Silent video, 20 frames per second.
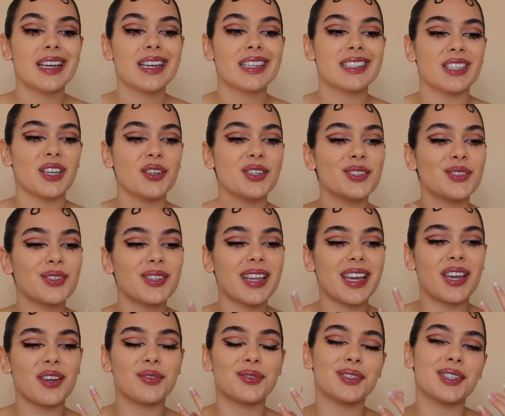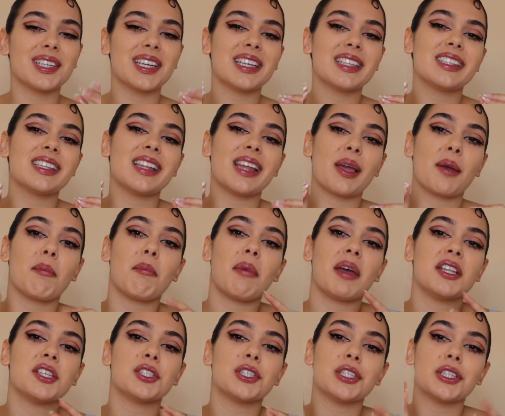because I always feel like I forget to like
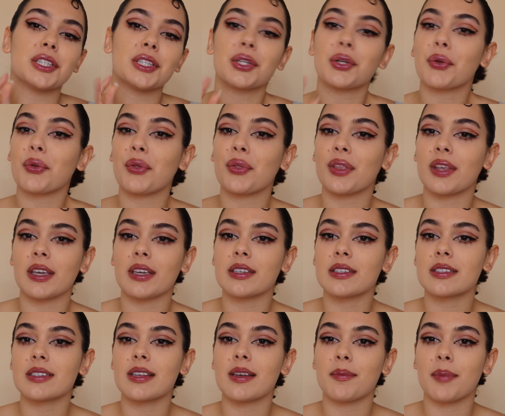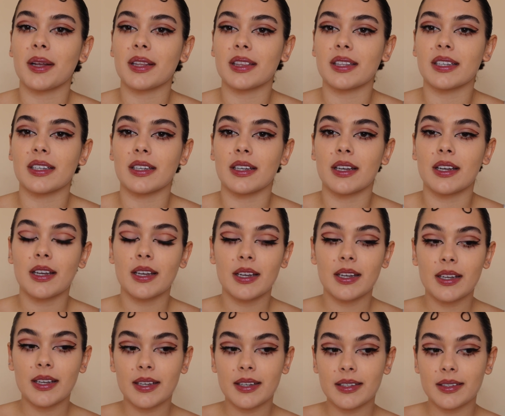mention little things about the
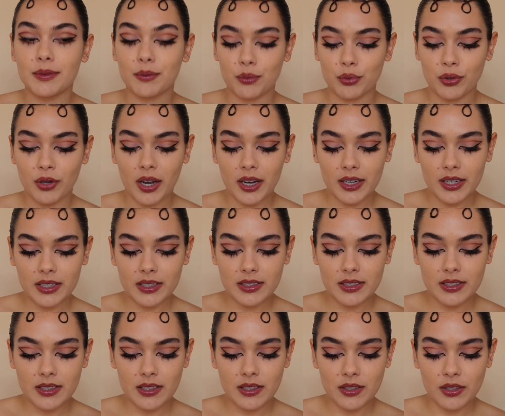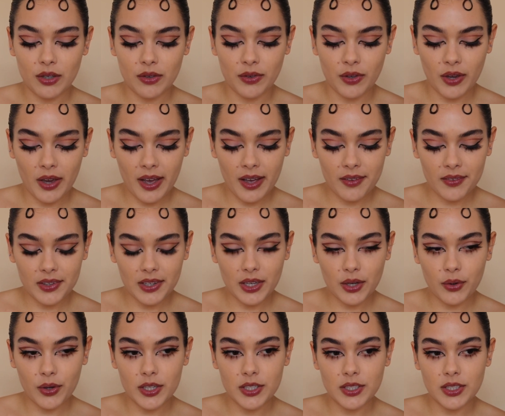products. So if you have any
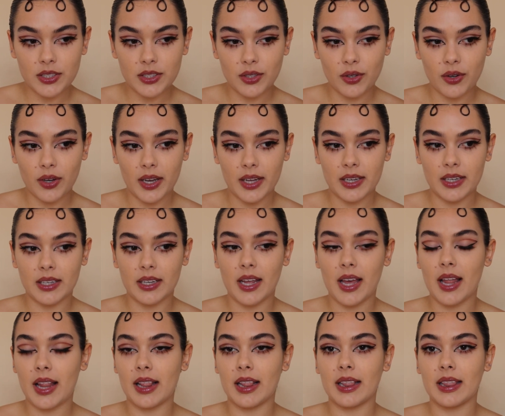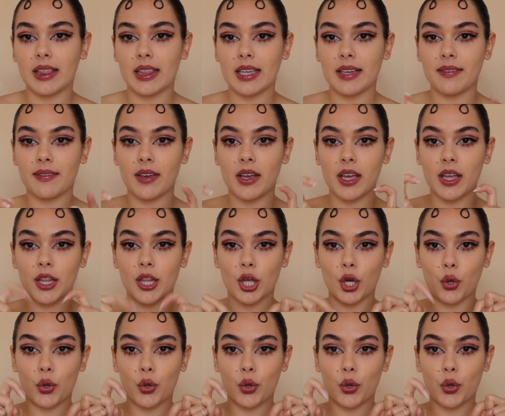questions, go ahead and leave the